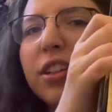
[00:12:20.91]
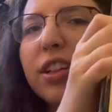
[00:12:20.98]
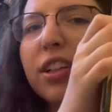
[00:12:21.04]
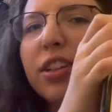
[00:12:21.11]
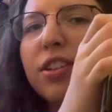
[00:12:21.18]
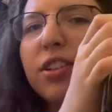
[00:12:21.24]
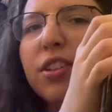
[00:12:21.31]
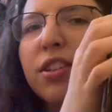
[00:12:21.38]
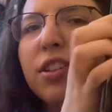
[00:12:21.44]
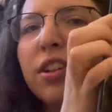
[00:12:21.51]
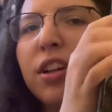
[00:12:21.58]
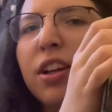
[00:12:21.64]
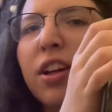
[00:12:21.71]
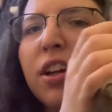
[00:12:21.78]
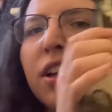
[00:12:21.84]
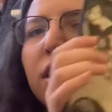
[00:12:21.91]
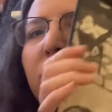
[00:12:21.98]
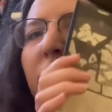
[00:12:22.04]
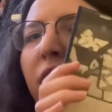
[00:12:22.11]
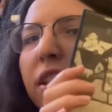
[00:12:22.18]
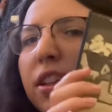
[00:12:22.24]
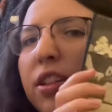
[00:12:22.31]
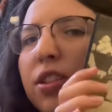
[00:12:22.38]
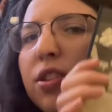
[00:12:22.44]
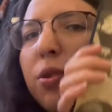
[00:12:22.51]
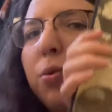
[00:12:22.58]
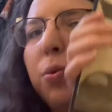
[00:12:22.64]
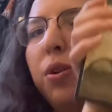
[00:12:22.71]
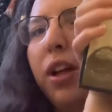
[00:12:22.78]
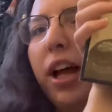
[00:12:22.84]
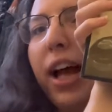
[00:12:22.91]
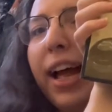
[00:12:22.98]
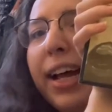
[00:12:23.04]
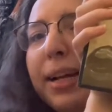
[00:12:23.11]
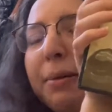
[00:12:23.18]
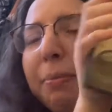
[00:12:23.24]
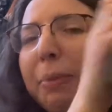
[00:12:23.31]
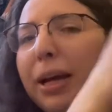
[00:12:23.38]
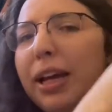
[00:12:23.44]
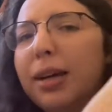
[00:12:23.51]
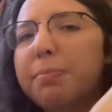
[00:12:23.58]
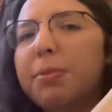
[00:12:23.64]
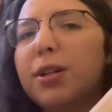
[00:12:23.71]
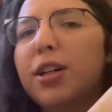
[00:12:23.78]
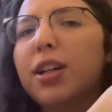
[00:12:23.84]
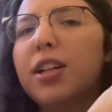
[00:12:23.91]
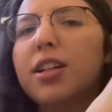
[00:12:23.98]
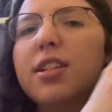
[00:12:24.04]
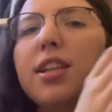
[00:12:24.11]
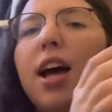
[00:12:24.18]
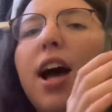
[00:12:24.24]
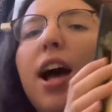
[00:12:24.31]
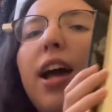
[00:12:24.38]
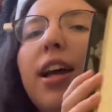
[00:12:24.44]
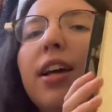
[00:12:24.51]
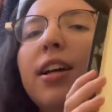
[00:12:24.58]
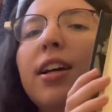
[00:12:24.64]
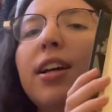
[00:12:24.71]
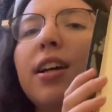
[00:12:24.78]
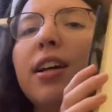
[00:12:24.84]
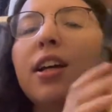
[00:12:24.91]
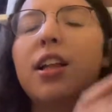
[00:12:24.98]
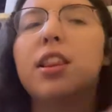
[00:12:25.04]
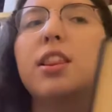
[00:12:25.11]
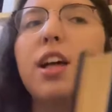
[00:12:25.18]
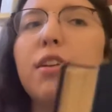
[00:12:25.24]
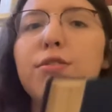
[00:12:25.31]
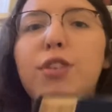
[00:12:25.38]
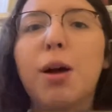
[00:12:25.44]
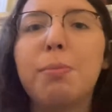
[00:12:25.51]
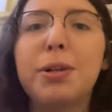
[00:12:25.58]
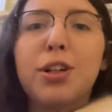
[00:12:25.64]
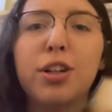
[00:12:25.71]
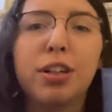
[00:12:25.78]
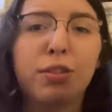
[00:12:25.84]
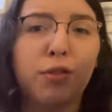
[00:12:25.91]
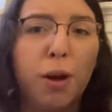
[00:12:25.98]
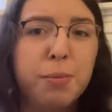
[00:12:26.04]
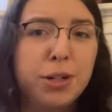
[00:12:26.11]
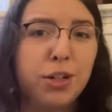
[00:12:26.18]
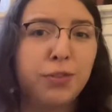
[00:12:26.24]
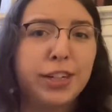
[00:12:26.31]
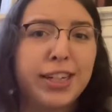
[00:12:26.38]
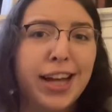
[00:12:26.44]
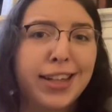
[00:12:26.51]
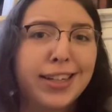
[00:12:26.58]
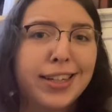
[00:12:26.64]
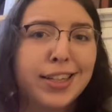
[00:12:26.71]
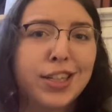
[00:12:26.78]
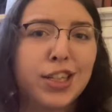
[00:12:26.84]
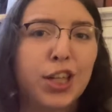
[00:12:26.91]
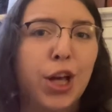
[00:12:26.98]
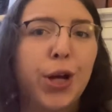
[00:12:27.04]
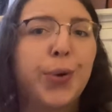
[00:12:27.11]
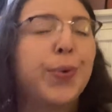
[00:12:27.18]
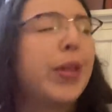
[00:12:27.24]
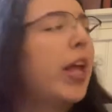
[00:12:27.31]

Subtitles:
It's got these cool end papers. I love Robin Hood and Robin Hood retellings, so